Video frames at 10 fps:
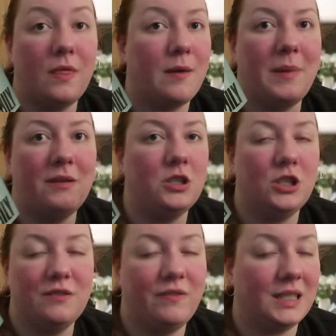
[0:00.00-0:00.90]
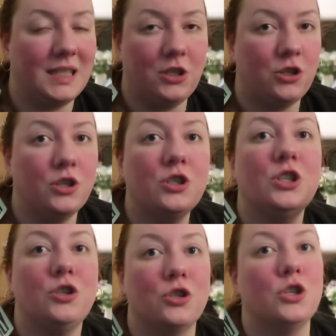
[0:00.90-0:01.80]
that the marriage is fictitious
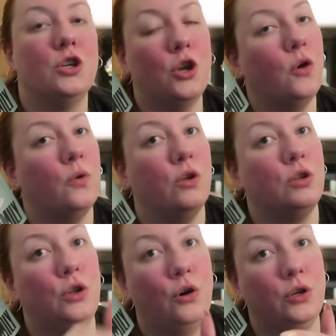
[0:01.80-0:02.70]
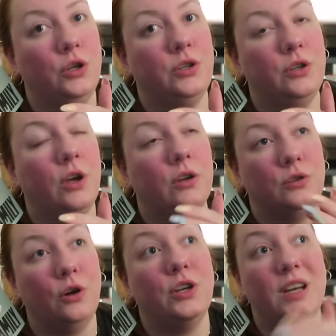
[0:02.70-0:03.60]
she doesn't know that Lloyd uh,
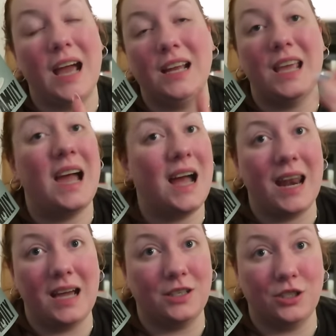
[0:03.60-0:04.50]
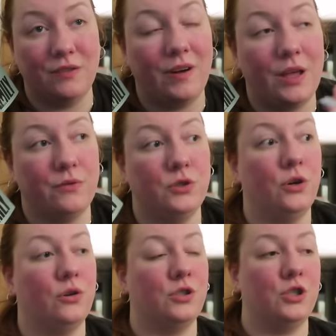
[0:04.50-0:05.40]
Lloyd and Anya aren't actually father and
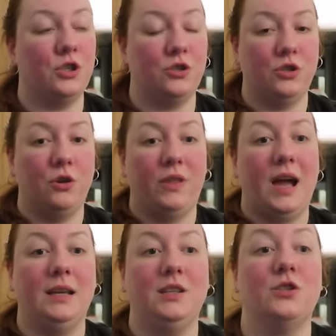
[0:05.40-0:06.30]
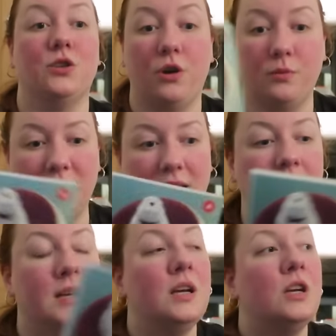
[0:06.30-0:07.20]
daughter she doesn't know that Anya's
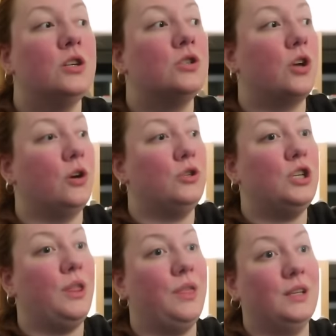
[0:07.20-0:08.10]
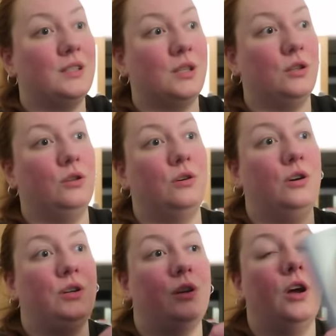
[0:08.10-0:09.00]
adopted so she thinks that
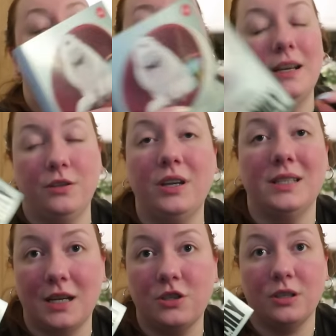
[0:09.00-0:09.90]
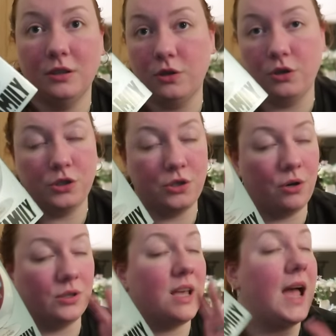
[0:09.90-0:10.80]
Lloyd uh, Anya is actually Lloyd's
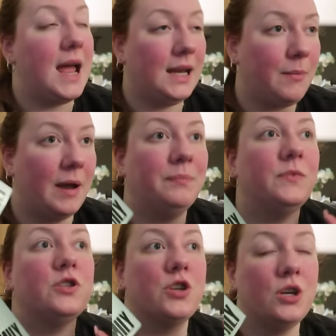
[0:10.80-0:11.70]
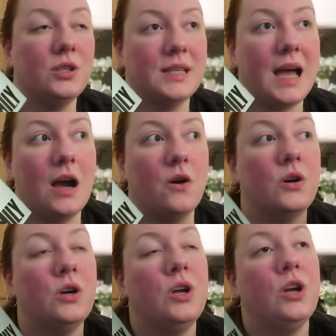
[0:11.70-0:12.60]
daughter anyway turns out